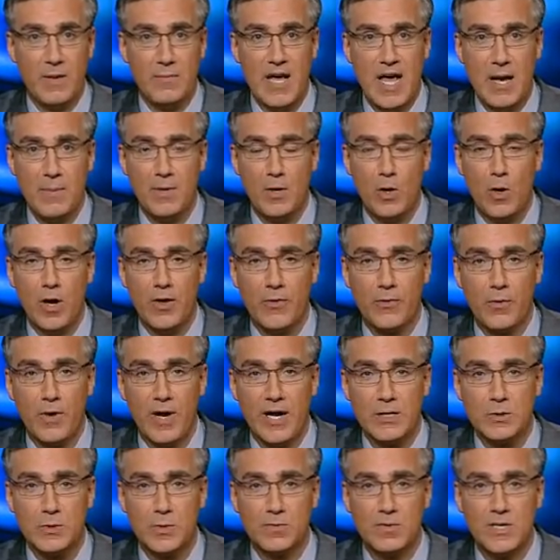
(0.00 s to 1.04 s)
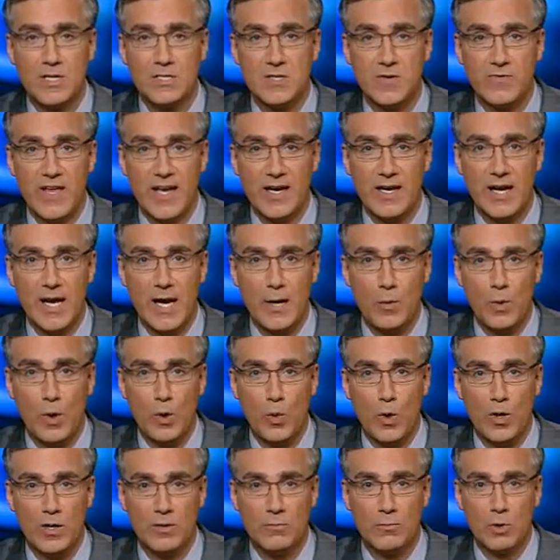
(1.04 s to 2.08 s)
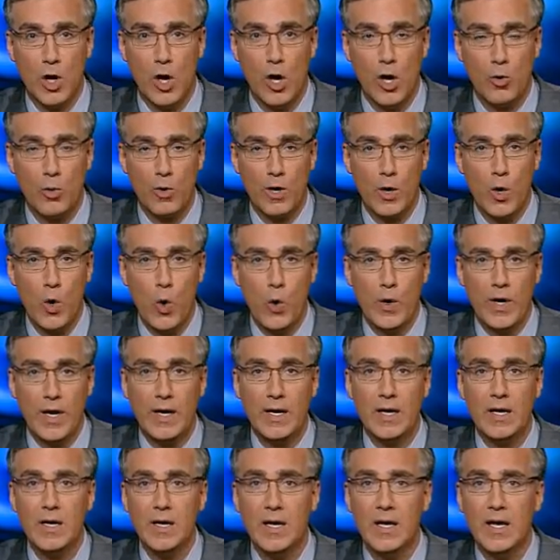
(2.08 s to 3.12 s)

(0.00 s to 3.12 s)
I'm happy to authorize release of that 911 call recording.